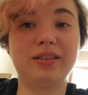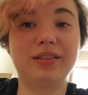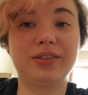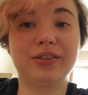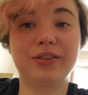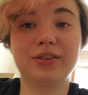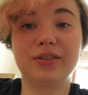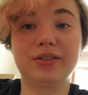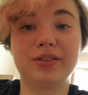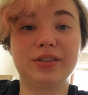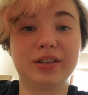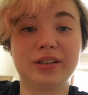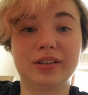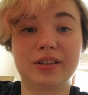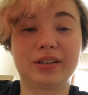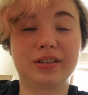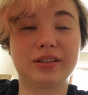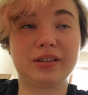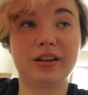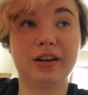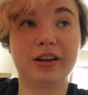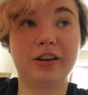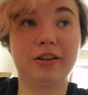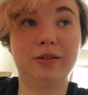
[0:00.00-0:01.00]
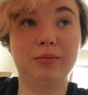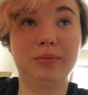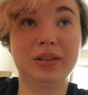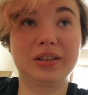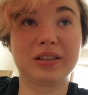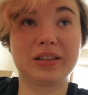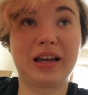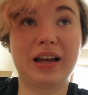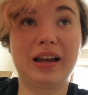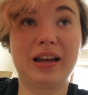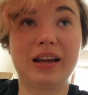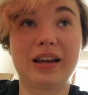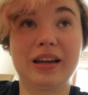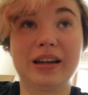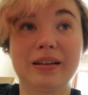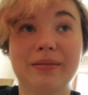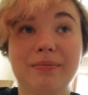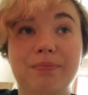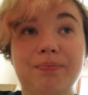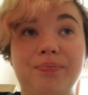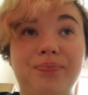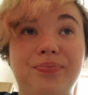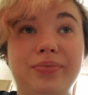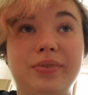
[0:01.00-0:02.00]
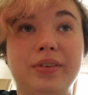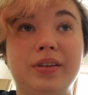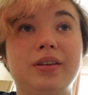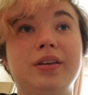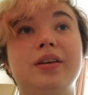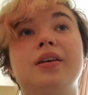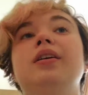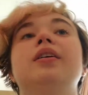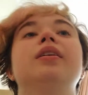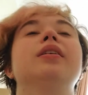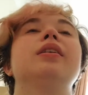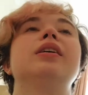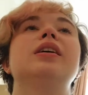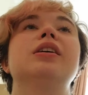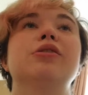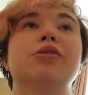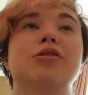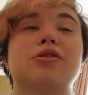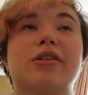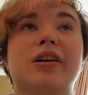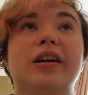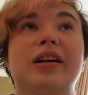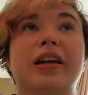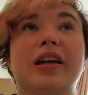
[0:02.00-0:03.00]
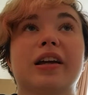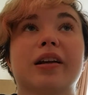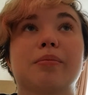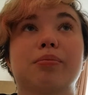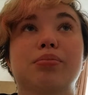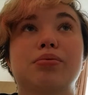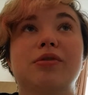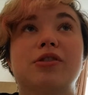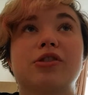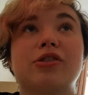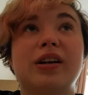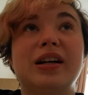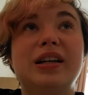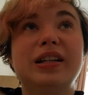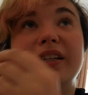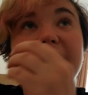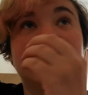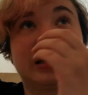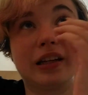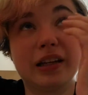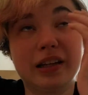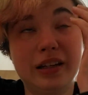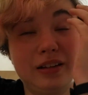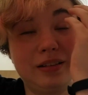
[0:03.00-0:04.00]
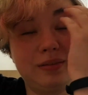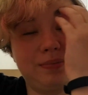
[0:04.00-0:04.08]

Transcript: There was just a homeless guy, and he was trying to get a train ticket,